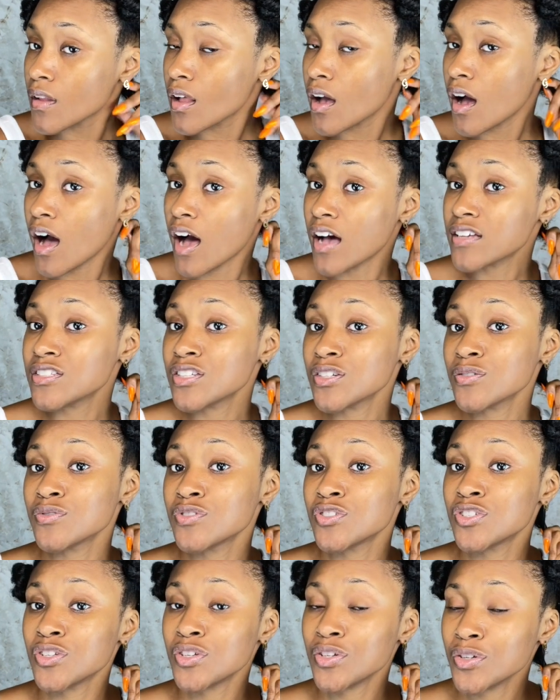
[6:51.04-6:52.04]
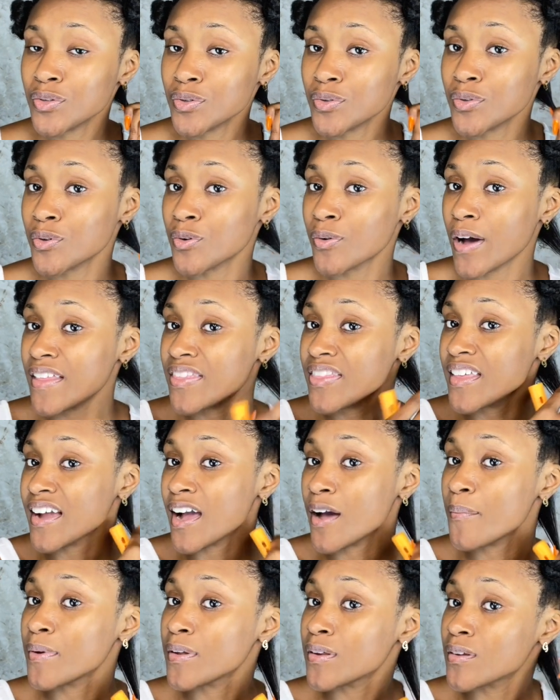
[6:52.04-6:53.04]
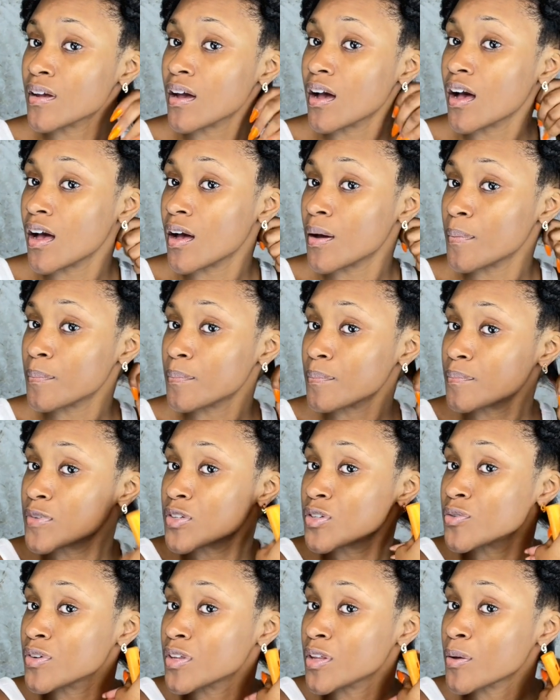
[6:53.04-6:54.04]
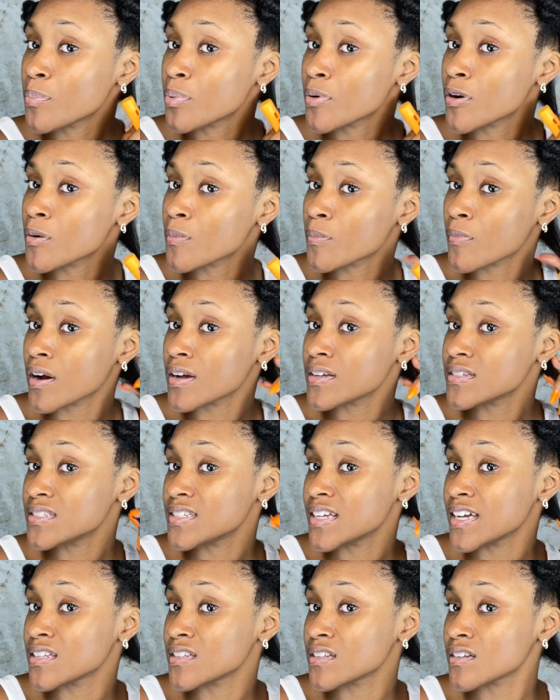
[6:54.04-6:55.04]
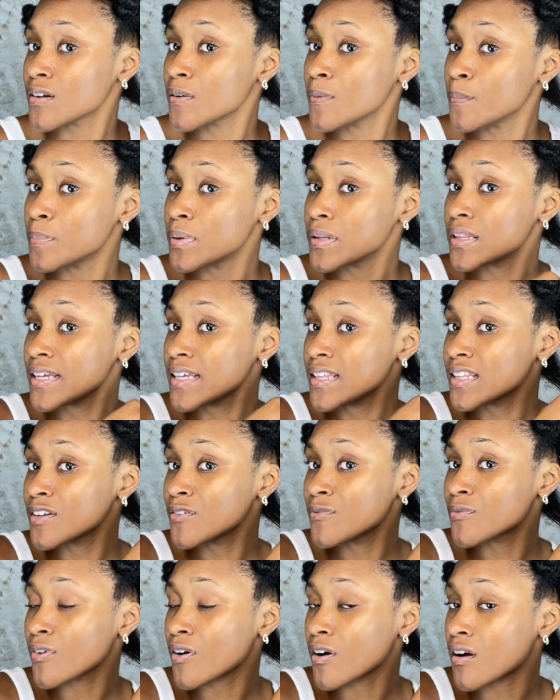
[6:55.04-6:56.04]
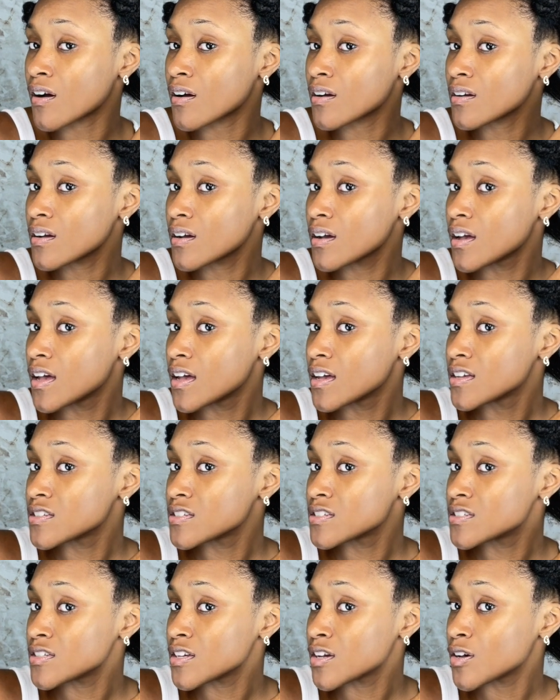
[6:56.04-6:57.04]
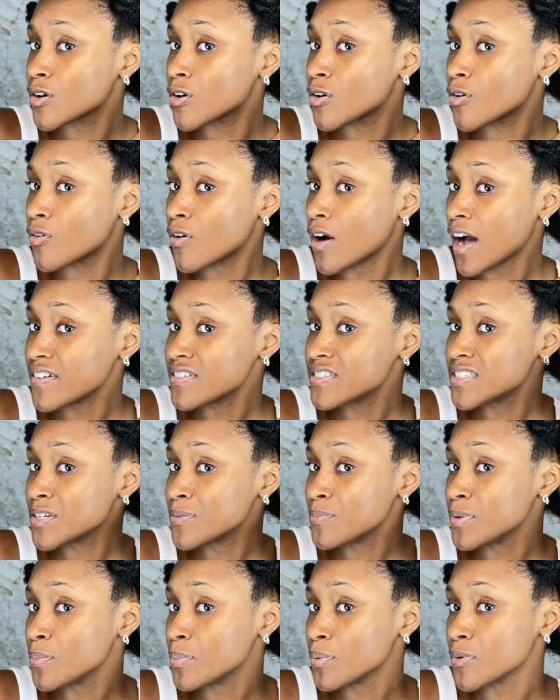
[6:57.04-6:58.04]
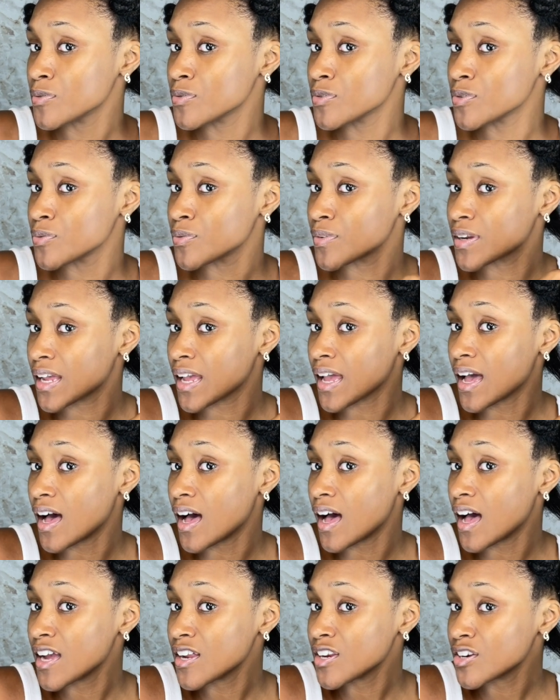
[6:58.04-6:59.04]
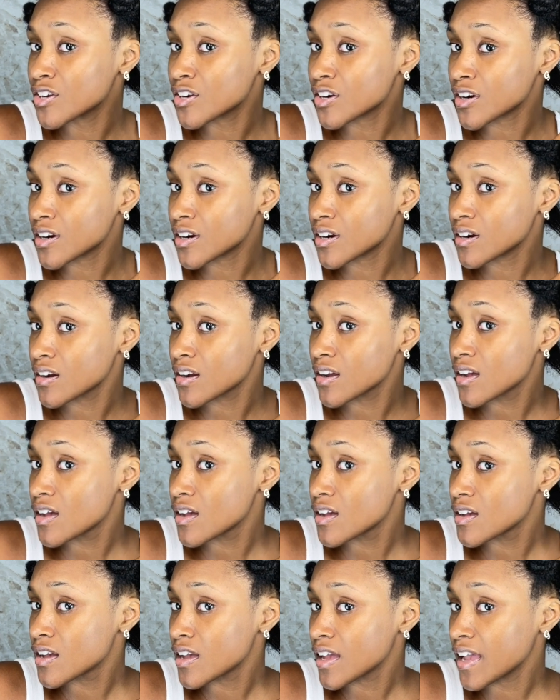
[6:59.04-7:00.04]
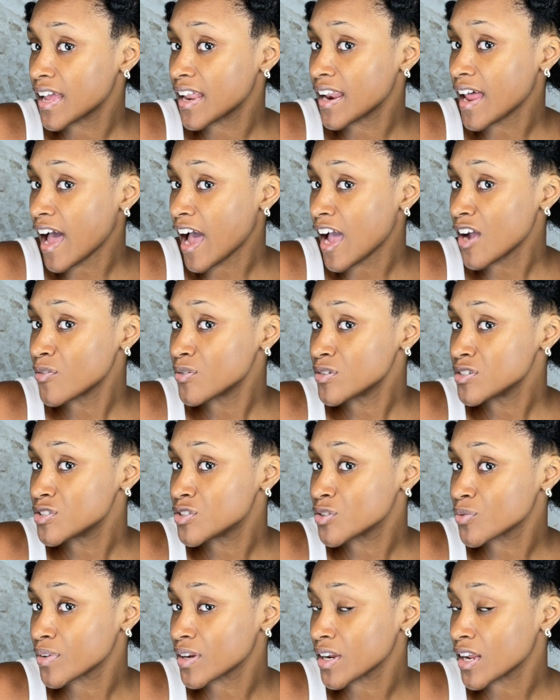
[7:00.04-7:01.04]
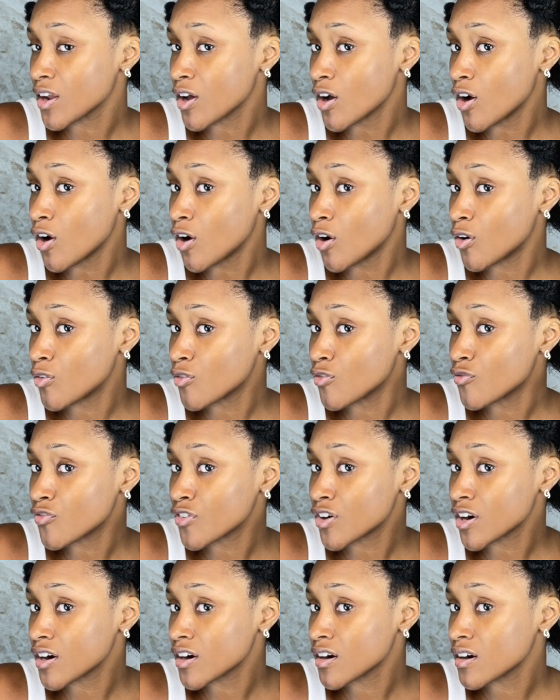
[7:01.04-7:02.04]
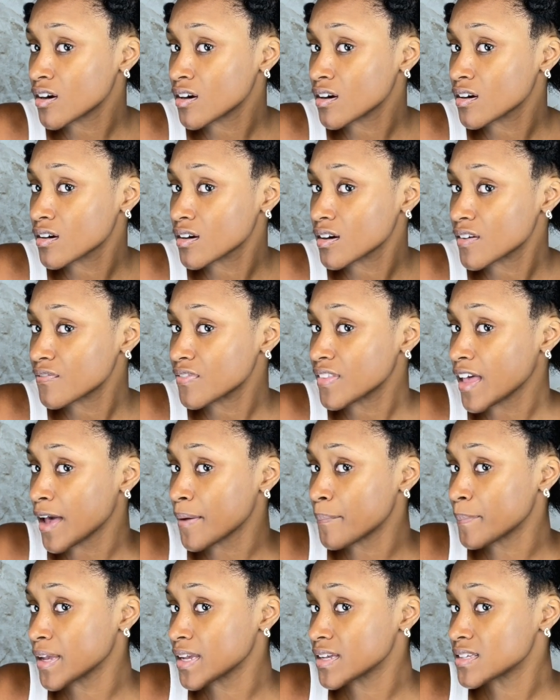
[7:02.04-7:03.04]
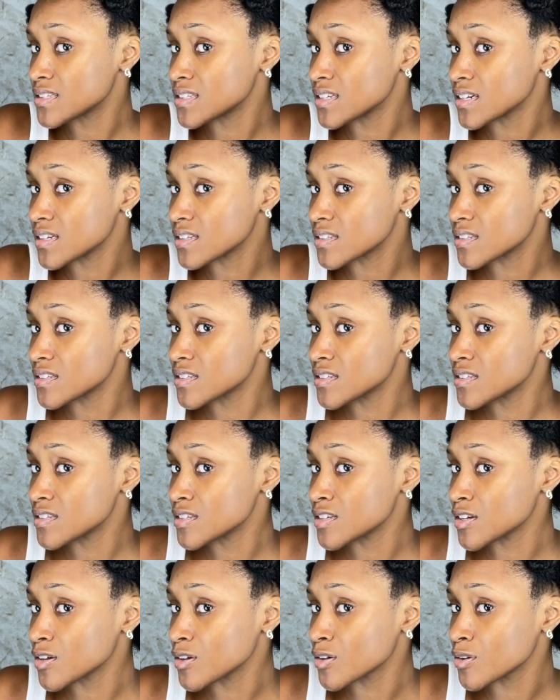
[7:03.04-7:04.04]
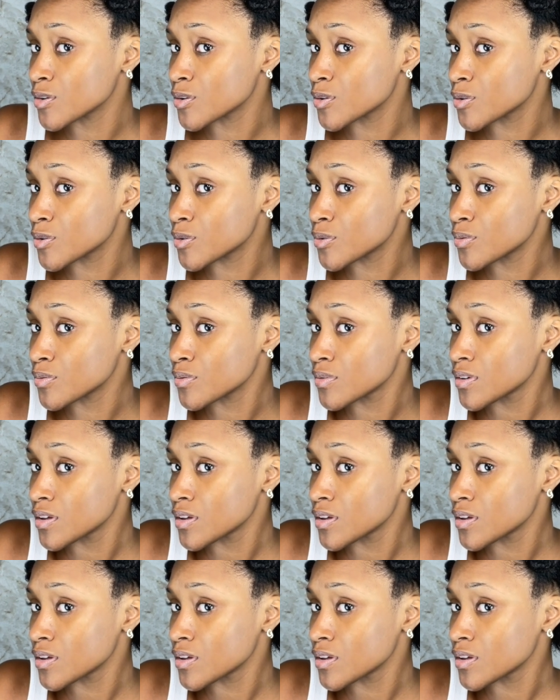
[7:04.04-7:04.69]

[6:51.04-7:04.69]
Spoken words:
Also too, I think I've been doing the perm rod set completely wrong. So I've seen people doing it under and I was doing it over. That makes sense. So